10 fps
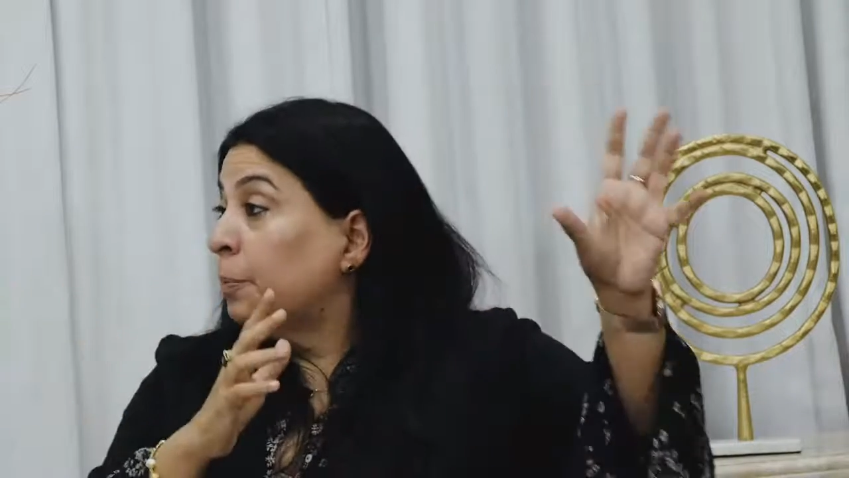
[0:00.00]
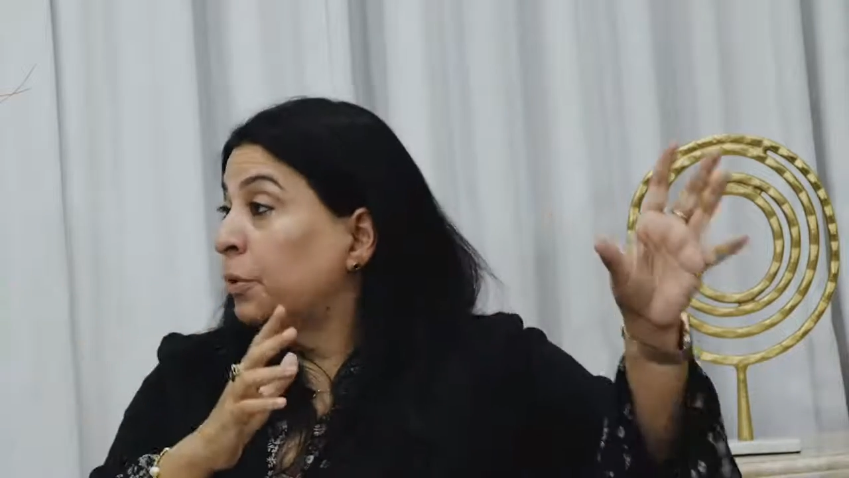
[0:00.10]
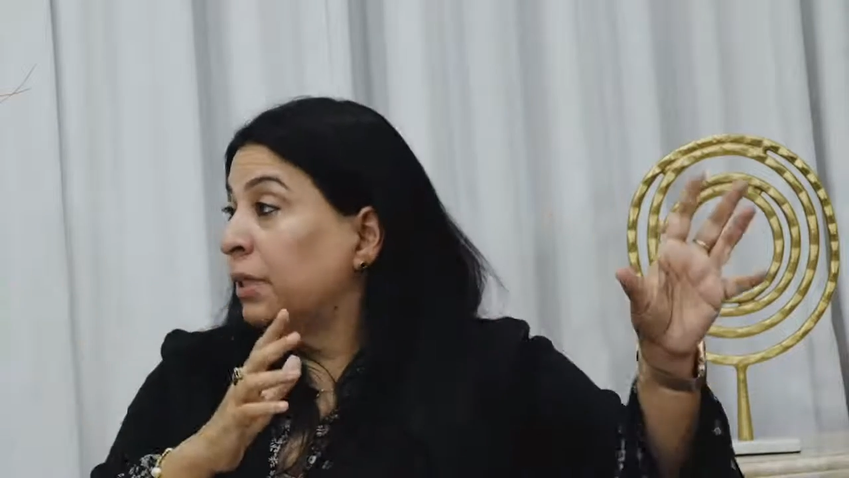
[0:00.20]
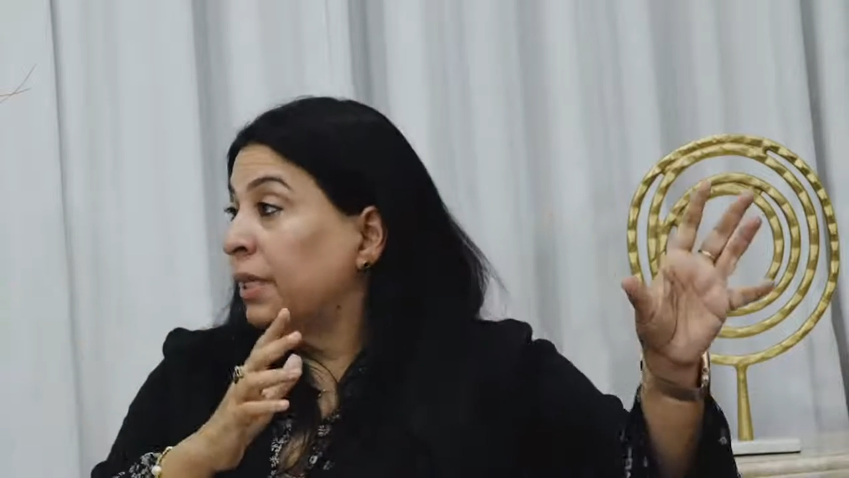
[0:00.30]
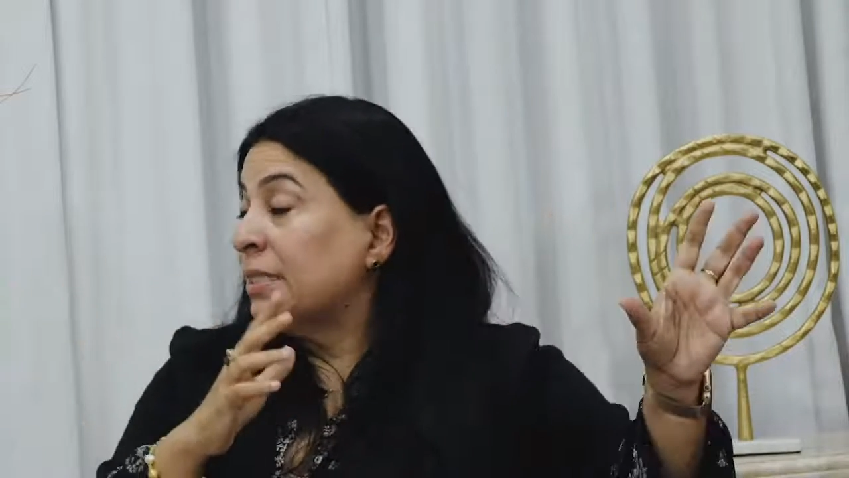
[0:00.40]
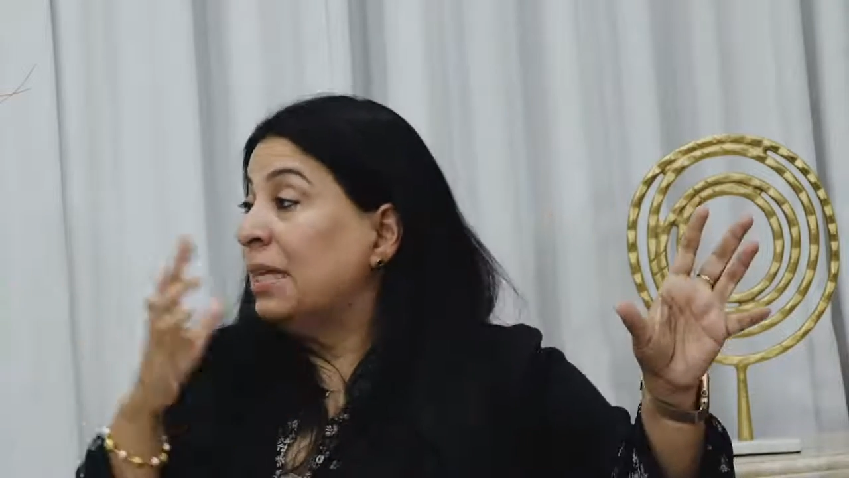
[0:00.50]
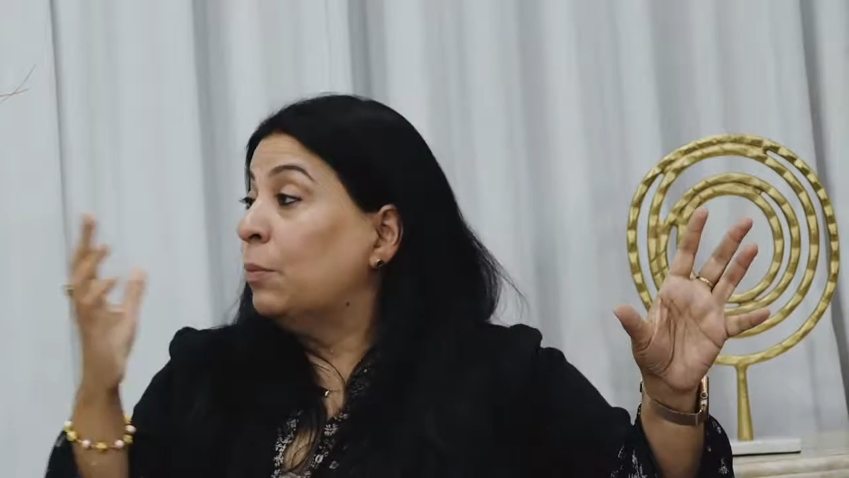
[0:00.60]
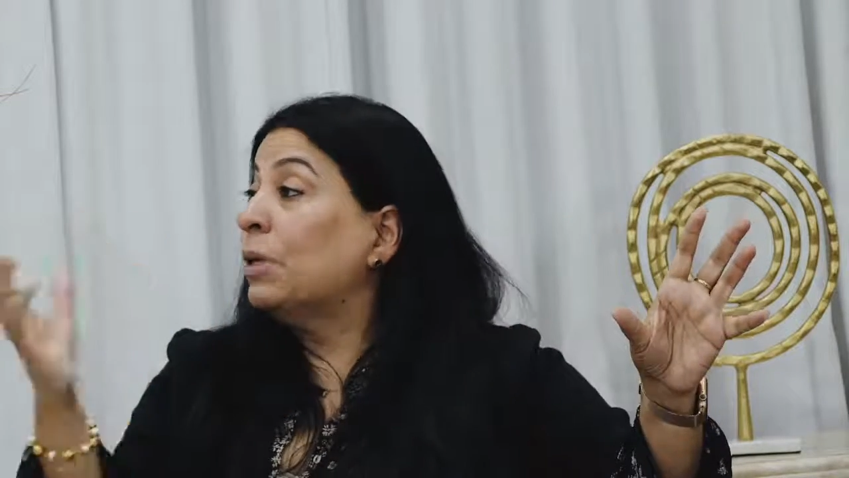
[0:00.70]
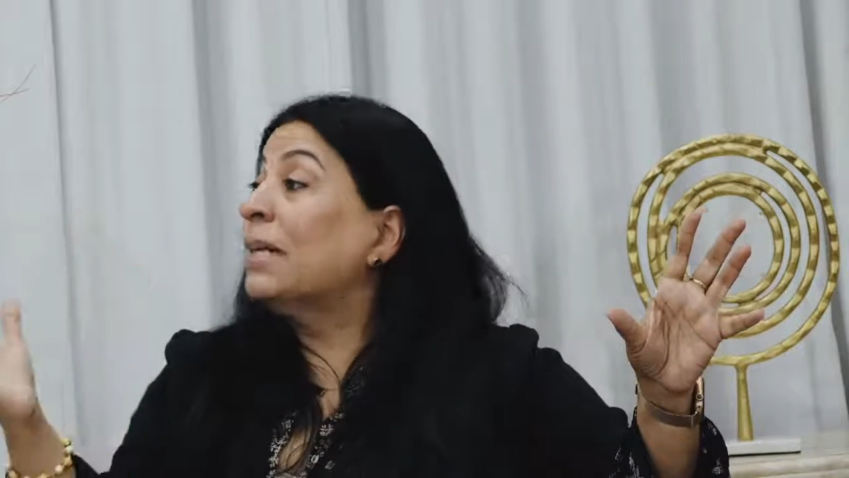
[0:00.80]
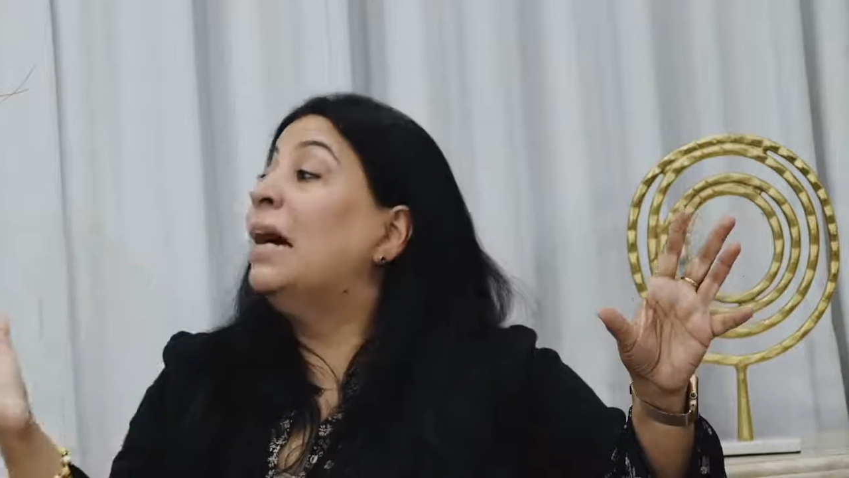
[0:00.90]
the police.
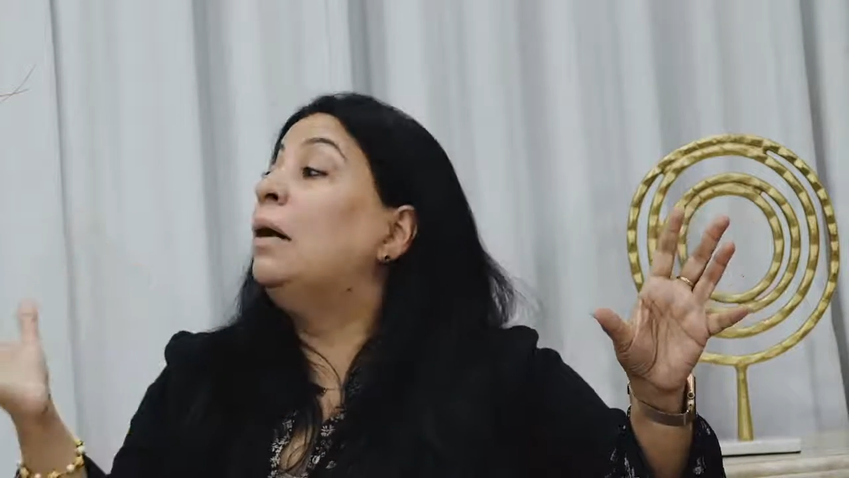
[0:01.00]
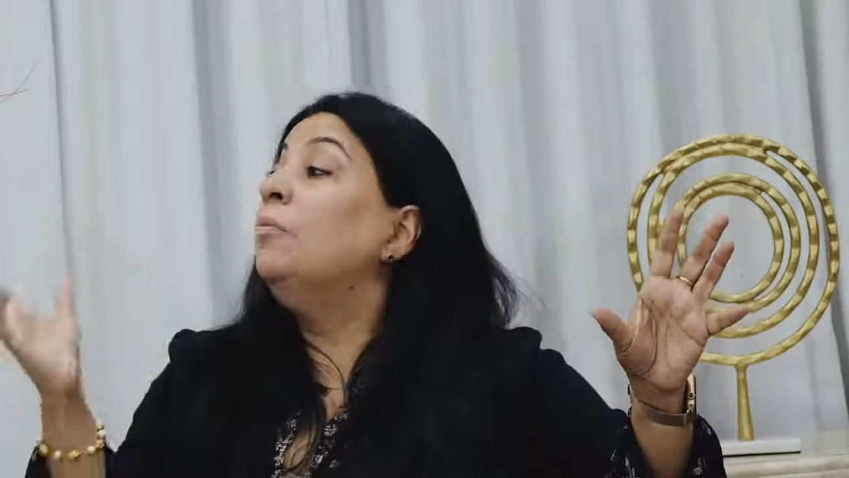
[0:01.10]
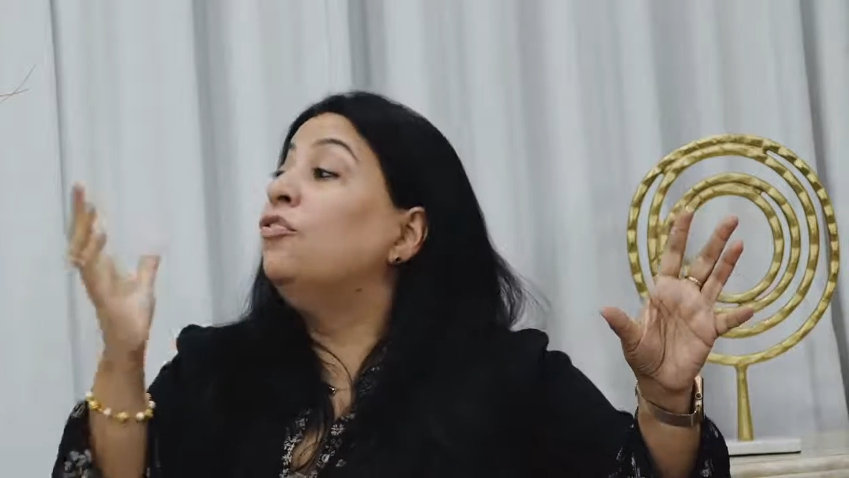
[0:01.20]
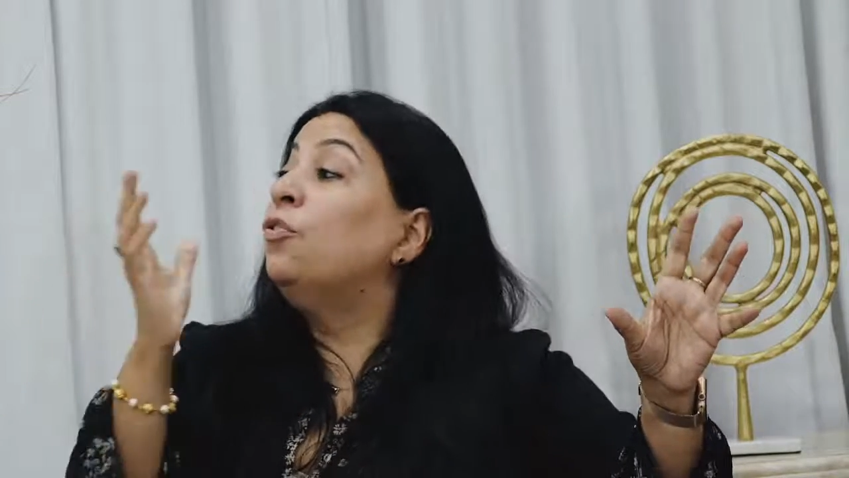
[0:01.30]
They would come